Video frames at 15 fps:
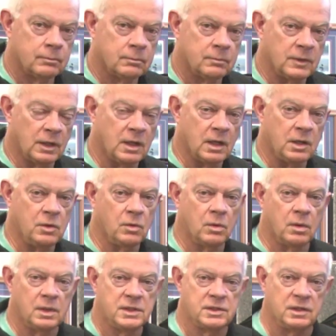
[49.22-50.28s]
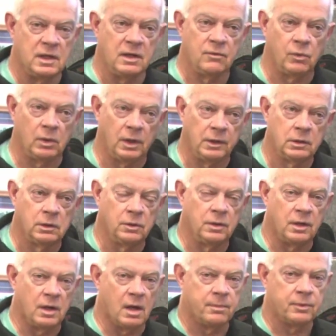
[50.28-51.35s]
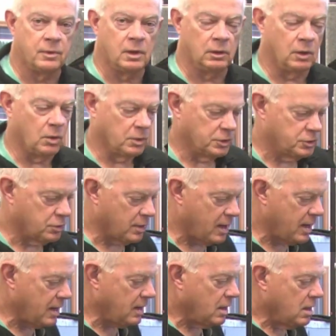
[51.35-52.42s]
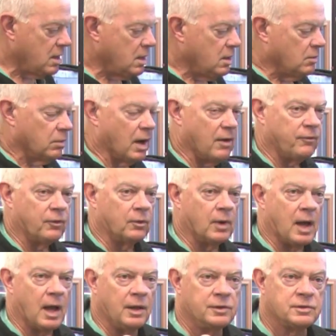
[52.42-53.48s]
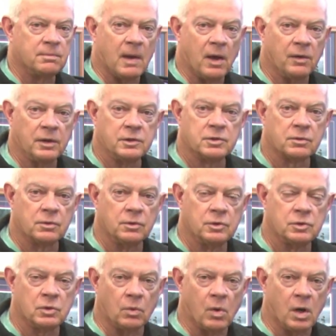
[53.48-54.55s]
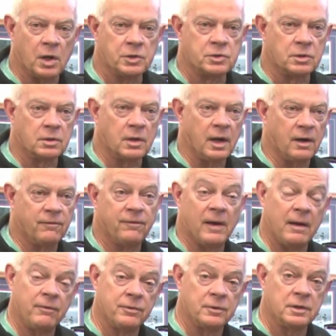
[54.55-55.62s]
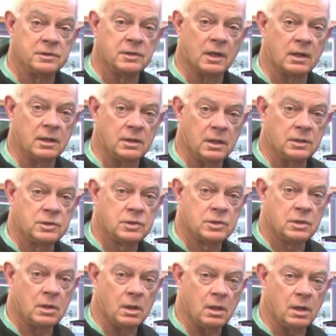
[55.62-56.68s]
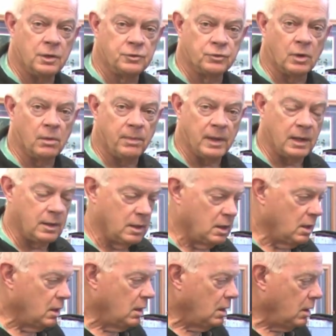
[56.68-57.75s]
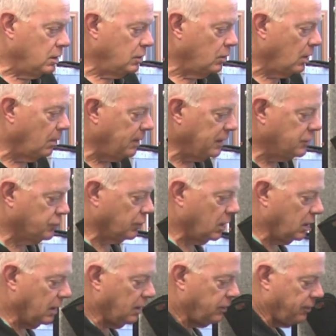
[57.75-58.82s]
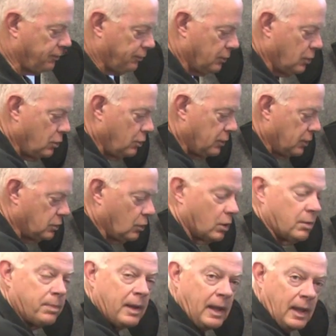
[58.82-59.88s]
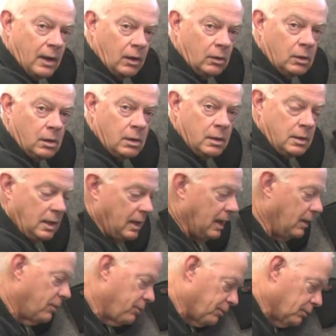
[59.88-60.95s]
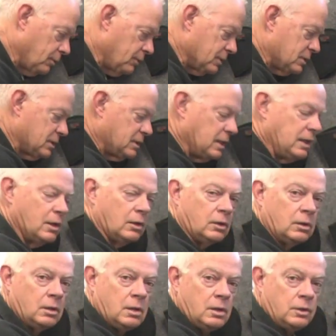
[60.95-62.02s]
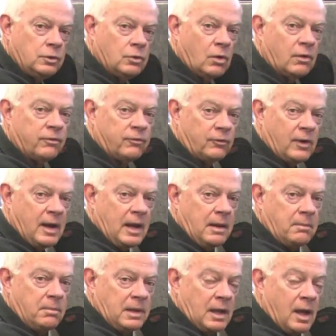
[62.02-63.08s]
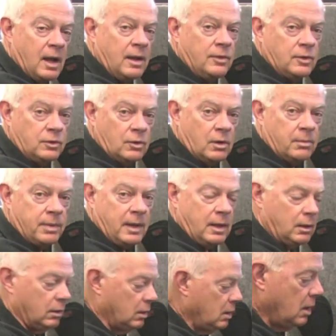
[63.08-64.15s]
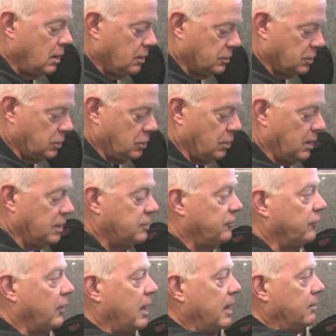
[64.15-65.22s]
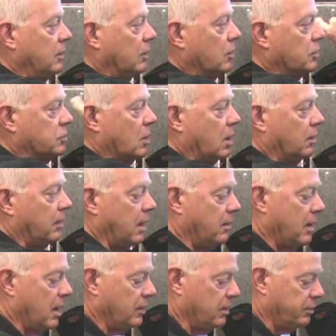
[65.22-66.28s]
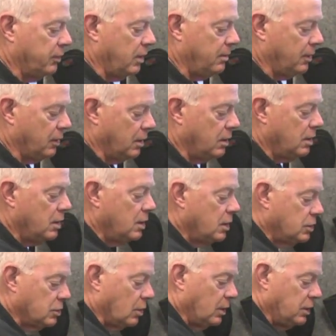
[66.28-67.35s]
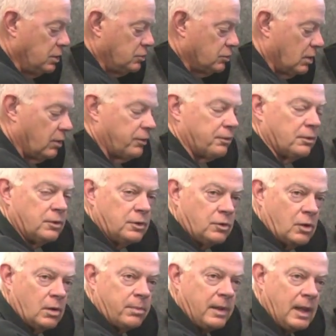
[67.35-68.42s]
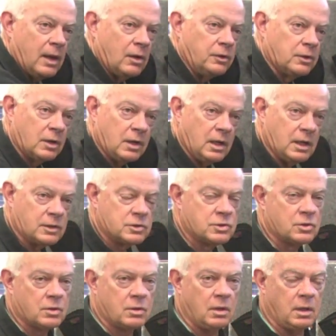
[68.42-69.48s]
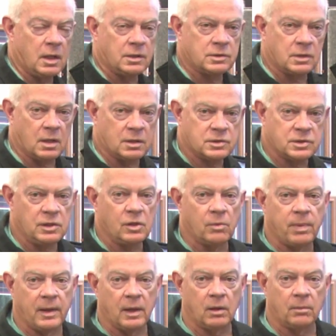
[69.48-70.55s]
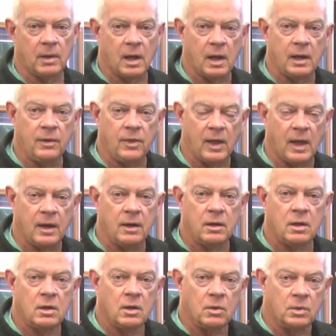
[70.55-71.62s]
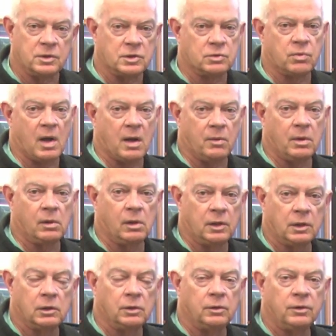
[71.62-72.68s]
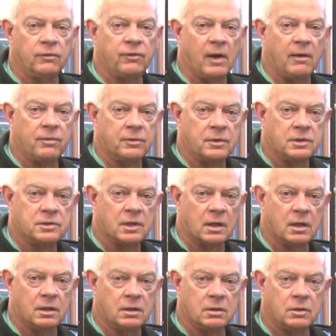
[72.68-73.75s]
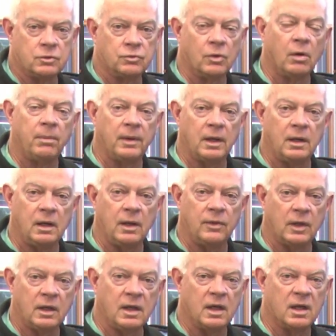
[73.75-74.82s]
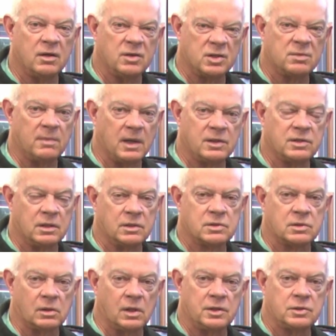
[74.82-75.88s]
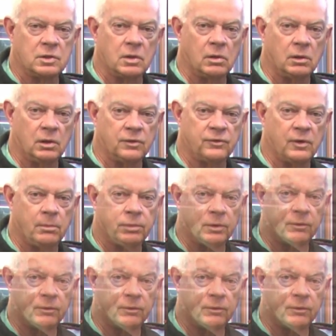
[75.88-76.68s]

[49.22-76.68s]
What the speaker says: The kit you will receive will include an upper and a lower tray, rifle rods, mounting screws, a washer, and a 5/32 inch drill bit. You will be drilling through the door panel and through the steel door frame behind the door panel. There's a 2-inch frame that goes all the way around the perimeter. So when you drill through the door panel, you're going to hit a steel panel behind that, which is why we will include the 5/32 drill bit in the kit. Just makes the installation go a little simpler